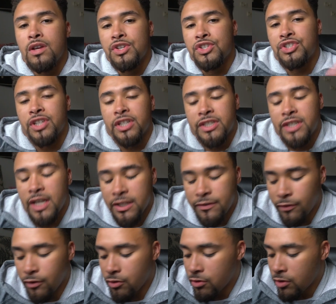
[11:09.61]

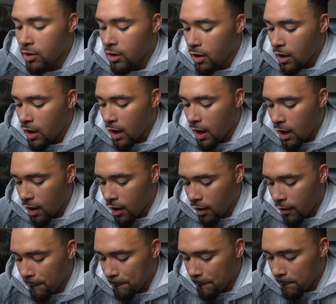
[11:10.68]
successful,
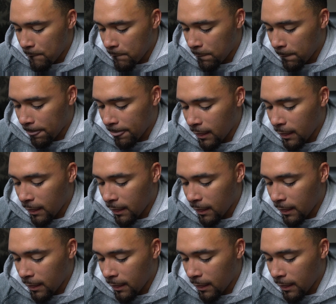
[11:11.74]
um,